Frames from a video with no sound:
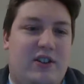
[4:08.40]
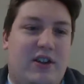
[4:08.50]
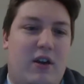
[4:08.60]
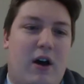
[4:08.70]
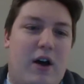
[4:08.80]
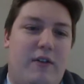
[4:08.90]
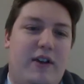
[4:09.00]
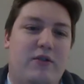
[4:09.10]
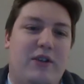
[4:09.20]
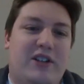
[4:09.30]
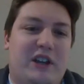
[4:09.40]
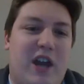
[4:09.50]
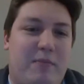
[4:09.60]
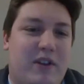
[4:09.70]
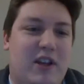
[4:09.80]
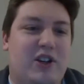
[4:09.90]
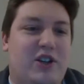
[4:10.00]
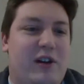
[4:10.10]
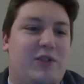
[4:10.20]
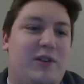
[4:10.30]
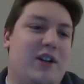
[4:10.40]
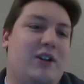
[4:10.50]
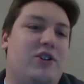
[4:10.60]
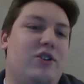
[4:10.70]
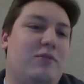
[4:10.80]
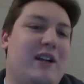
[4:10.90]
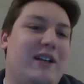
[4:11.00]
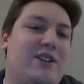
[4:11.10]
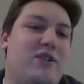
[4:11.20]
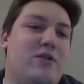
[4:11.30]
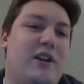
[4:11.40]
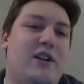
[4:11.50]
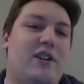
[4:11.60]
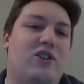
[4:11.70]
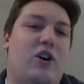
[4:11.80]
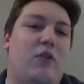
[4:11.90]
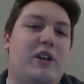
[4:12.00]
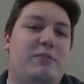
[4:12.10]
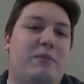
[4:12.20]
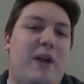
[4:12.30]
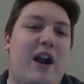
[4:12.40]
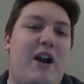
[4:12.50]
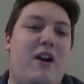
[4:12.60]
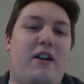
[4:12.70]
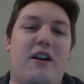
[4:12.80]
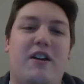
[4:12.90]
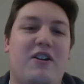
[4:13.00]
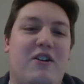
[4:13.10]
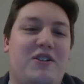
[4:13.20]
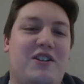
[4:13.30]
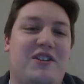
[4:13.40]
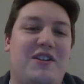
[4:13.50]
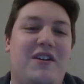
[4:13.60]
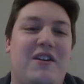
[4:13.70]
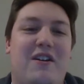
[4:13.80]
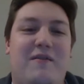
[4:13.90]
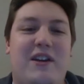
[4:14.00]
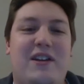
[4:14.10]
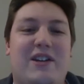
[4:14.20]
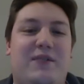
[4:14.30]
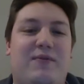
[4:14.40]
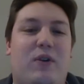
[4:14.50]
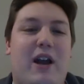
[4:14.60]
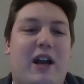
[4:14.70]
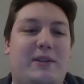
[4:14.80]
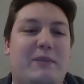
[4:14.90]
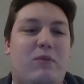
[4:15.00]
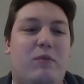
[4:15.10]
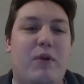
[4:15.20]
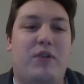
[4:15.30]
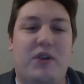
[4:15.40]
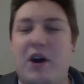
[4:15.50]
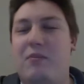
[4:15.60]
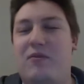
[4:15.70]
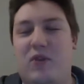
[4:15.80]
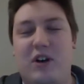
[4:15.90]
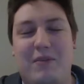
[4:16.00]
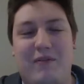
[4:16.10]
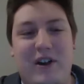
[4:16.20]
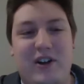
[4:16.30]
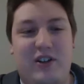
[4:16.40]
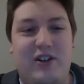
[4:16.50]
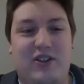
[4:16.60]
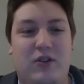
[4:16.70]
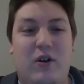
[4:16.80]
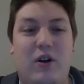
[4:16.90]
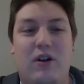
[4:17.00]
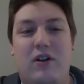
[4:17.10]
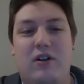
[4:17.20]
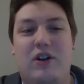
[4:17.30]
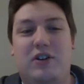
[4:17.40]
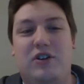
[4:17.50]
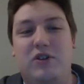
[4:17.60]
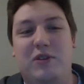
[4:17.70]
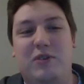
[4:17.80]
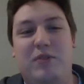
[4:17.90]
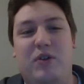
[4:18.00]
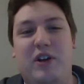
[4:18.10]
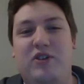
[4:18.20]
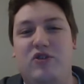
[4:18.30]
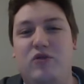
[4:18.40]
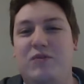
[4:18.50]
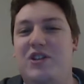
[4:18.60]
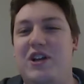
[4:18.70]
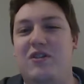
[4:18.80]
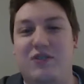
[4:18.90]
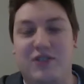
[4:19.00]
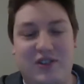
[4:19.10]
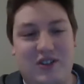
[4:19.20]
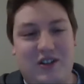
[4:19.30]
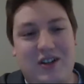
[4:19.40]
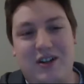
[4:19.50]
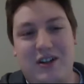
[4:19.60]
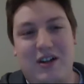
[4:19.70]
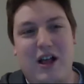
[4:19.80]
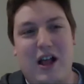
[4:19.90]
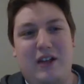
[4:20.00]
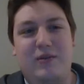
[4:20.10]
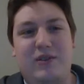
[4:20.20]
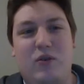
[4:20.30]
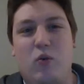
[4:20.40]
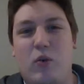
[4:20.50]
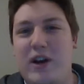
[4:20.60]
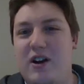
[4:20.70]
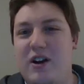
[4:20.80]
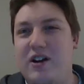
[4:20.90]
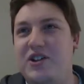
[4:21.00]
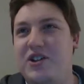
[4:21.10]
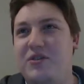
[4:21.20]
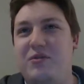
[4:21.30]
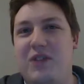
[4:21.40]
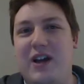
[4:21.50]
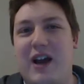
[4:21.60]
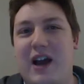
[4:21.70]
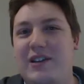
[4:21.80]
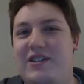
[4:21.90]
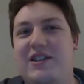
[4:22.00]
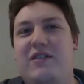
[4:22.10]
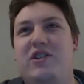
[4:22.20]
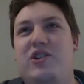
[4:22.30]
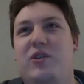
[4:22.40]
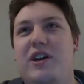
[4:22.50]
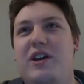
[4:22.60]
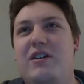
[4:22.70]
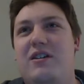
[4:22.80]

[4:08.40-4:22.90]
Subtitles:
they do escape, but the issue ends with Dr. Doom letting us know that he's always prepared and knows that the Fantastic Four and X-Men will both come for him eventually. So Dr. Doom is building Doom Sentinels. This was a weird issue. I still enjoy it,